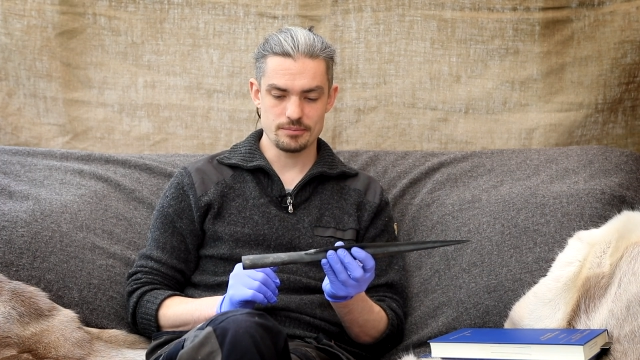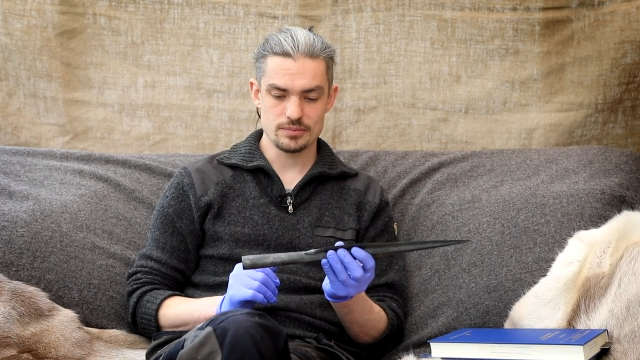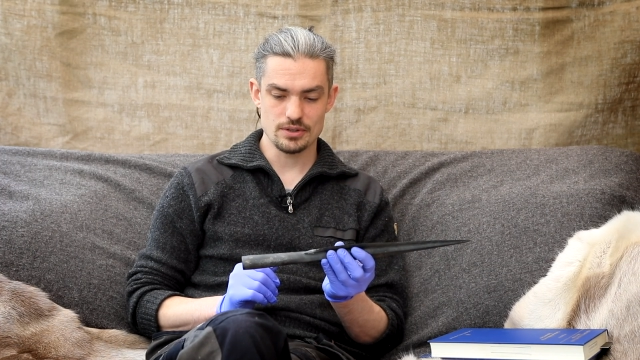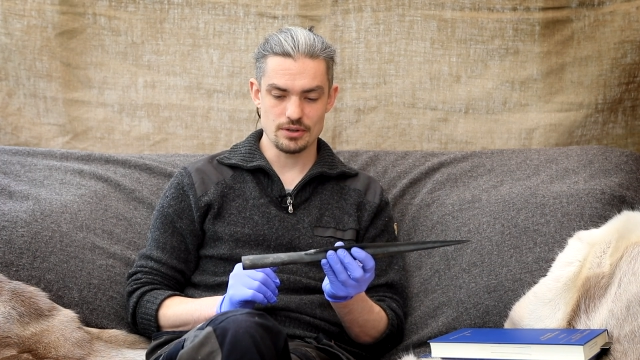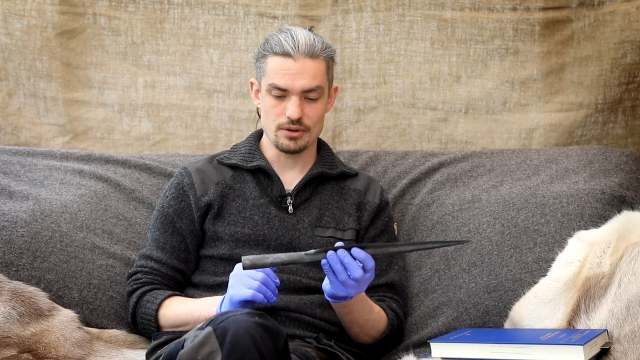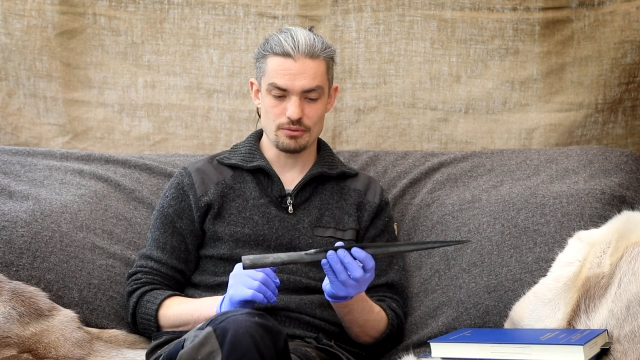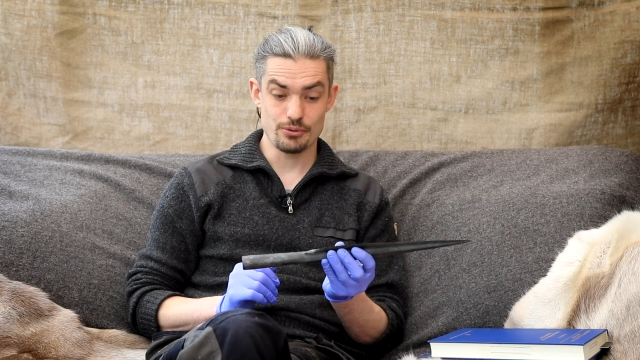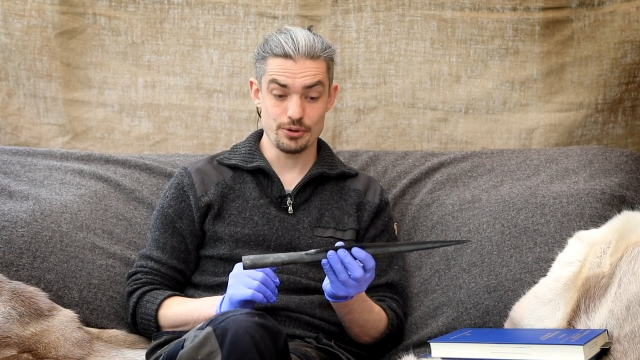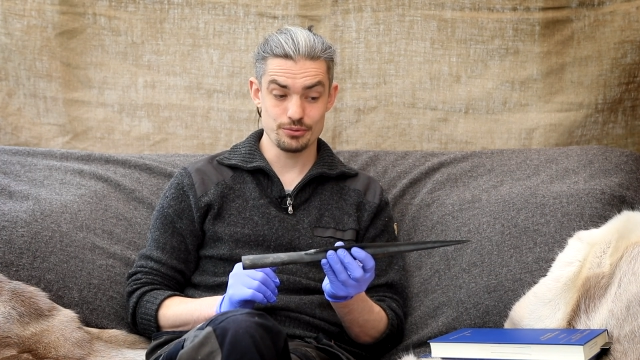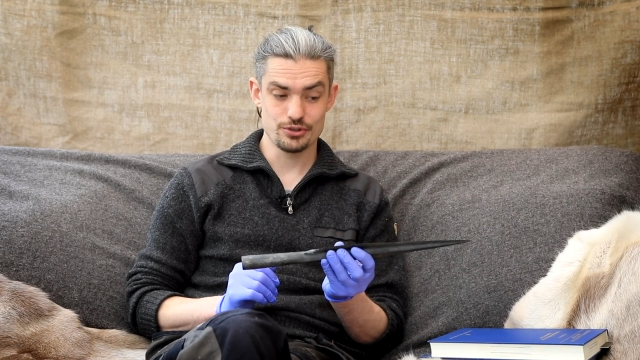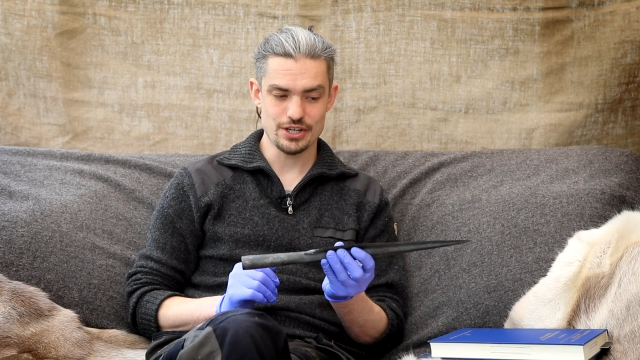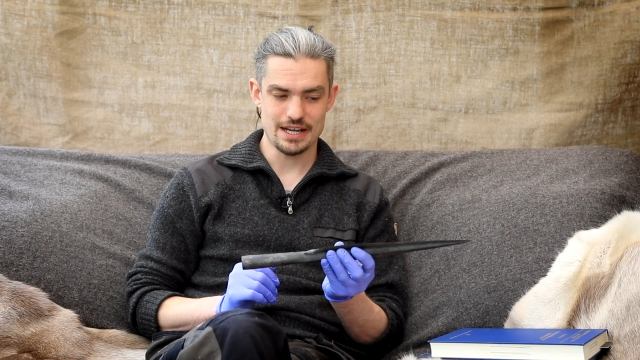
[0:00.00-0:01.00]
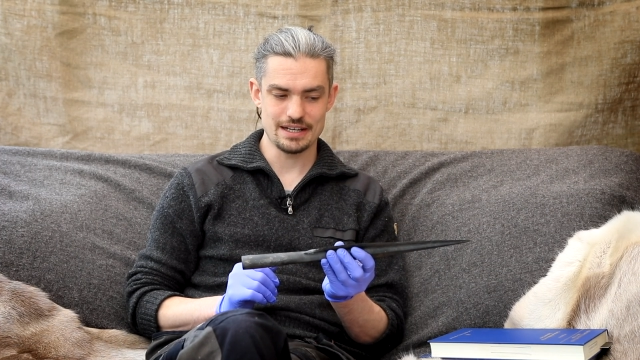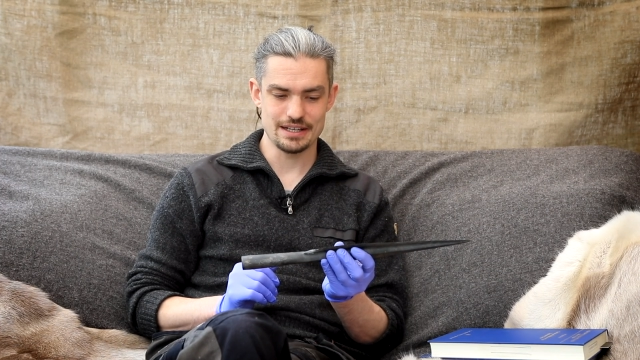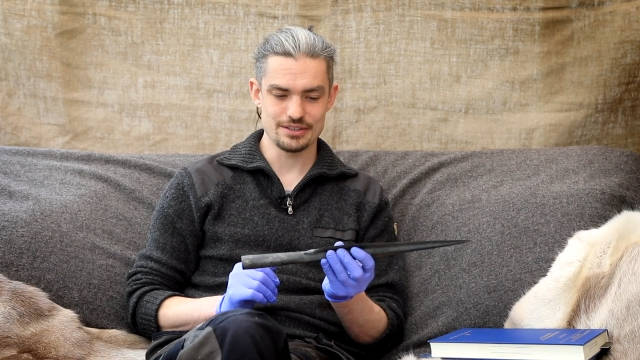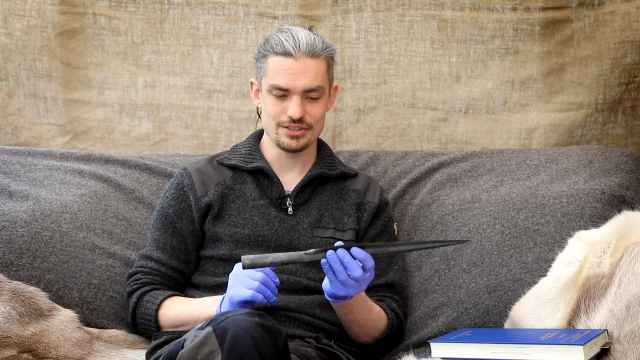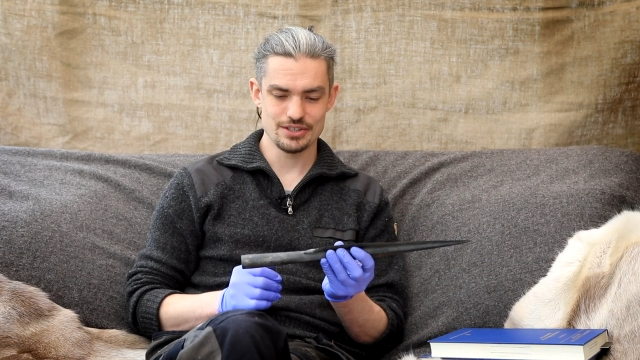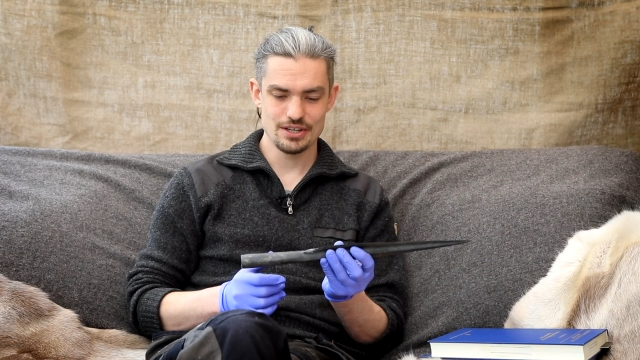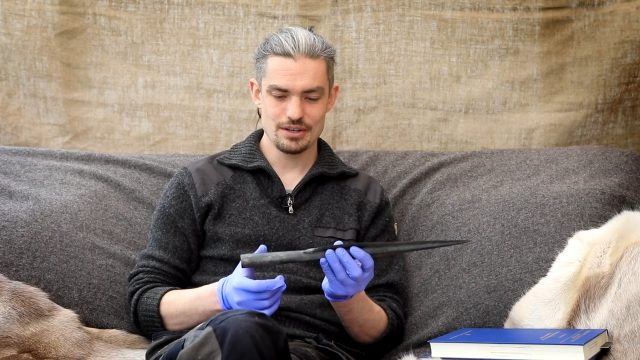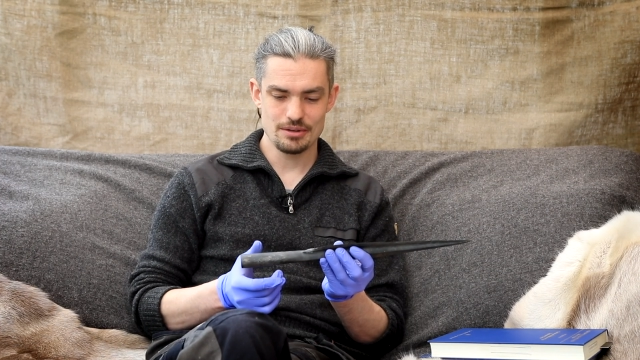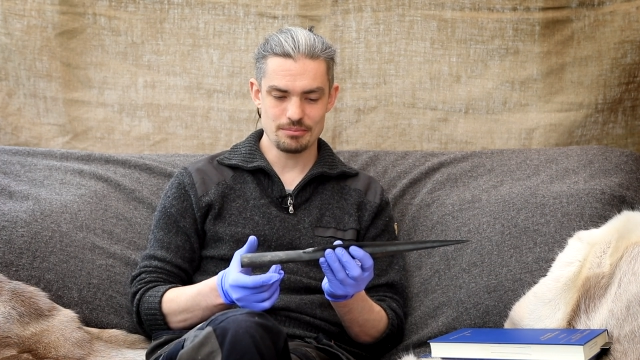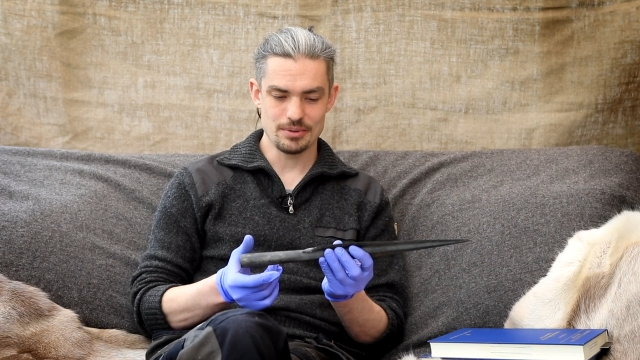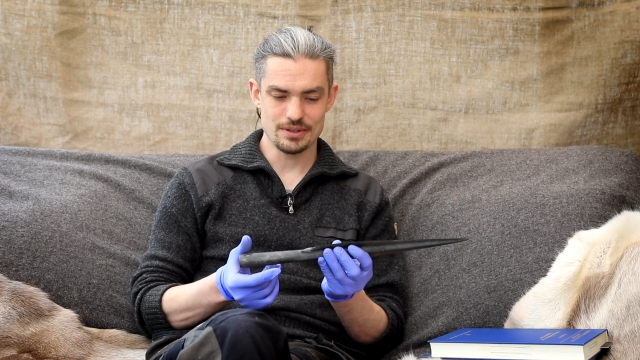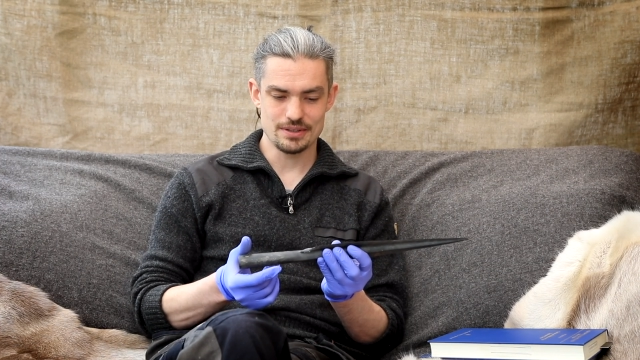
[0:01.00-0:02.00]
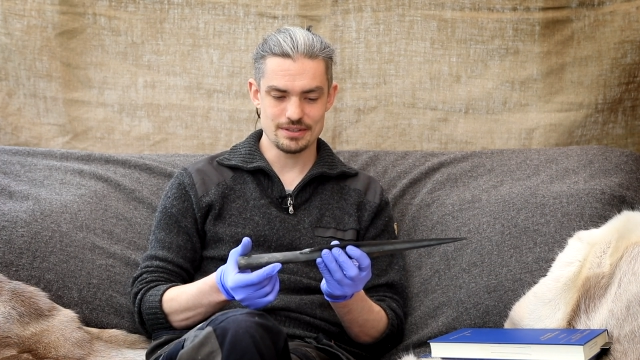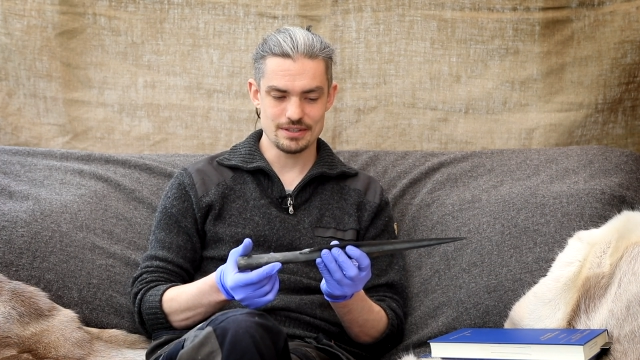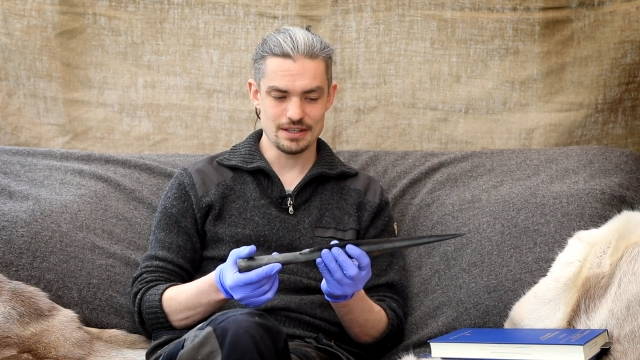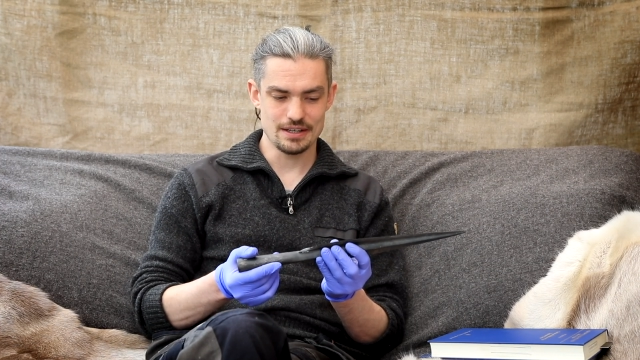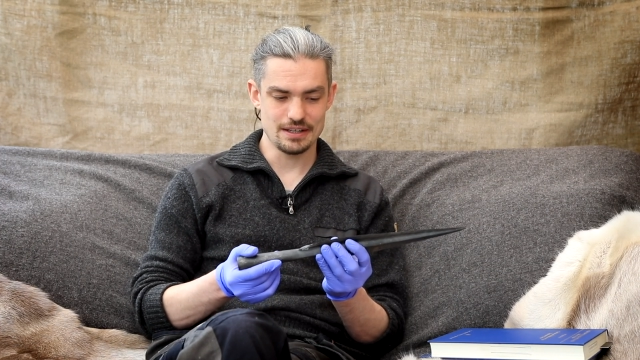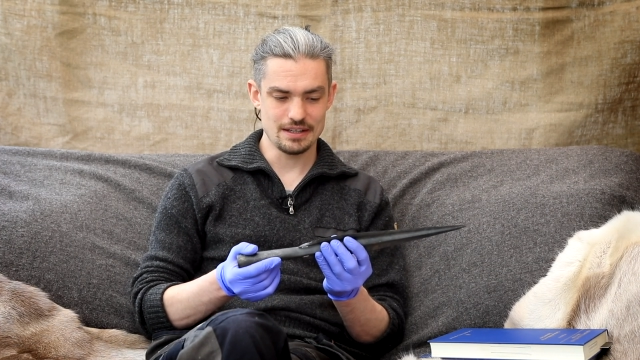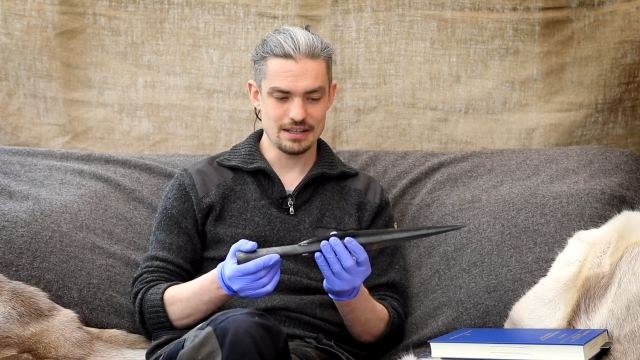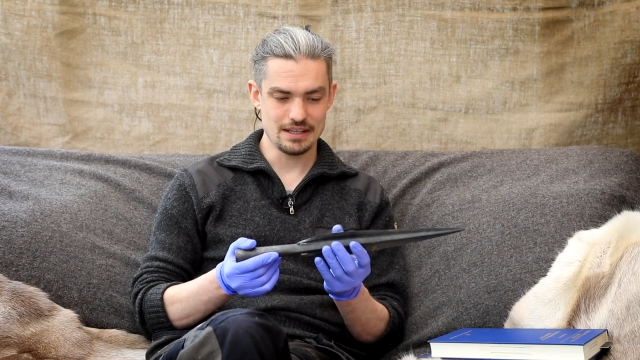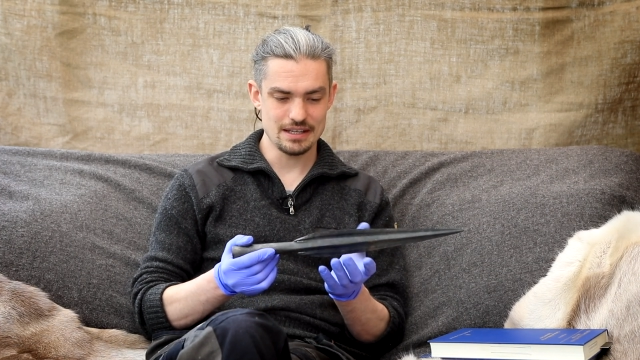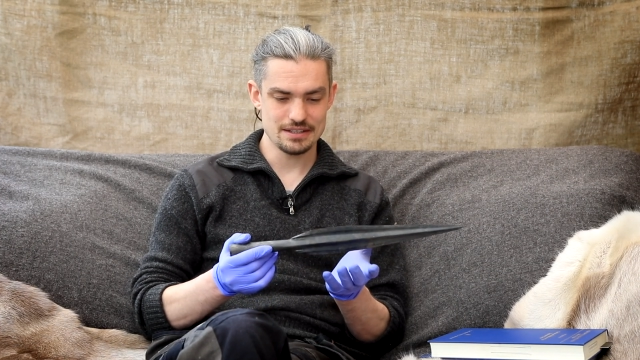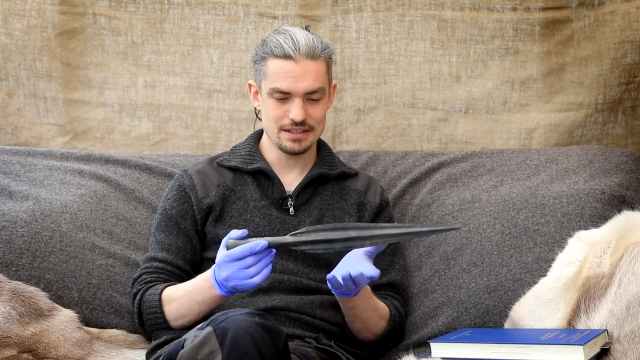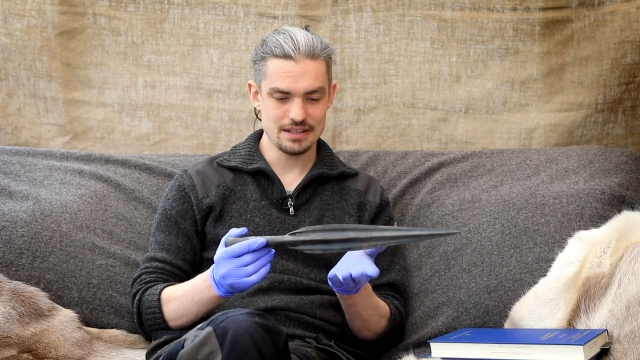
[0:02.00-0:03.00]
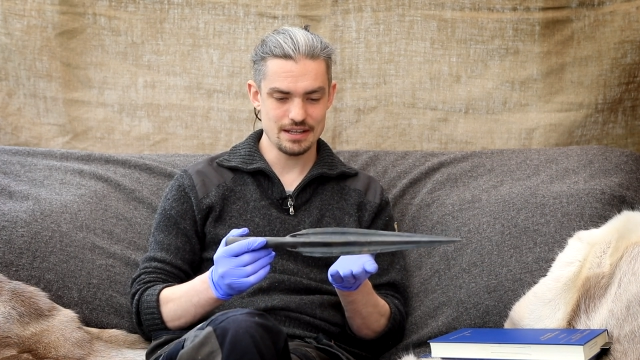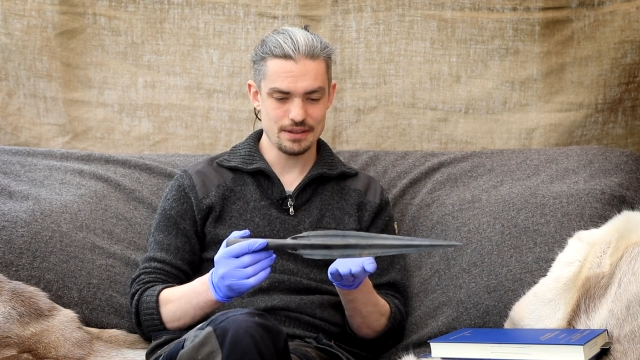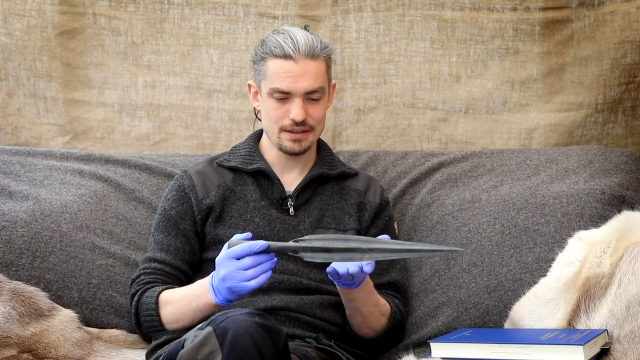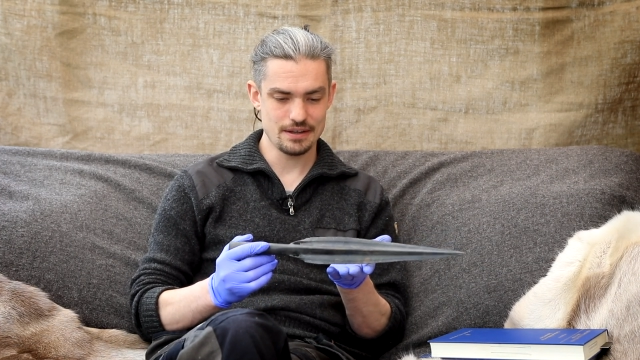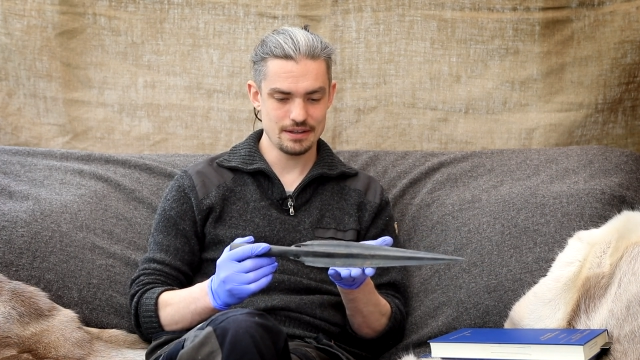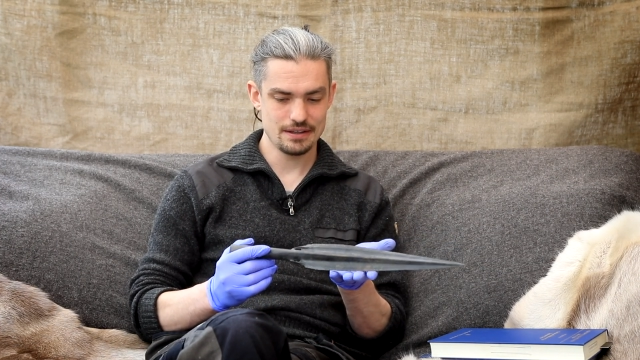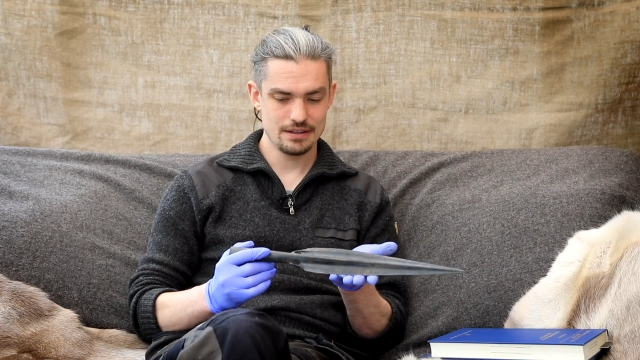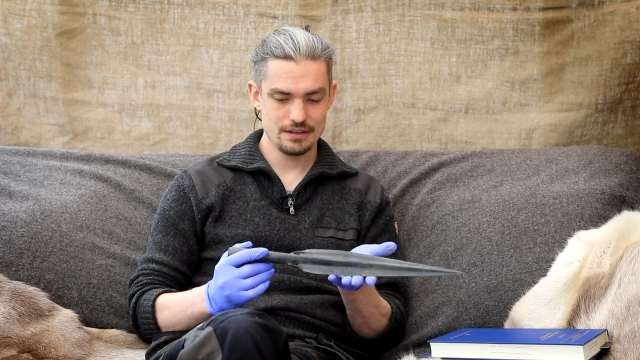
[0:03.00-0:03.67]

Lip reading: so a real challenge, but it is another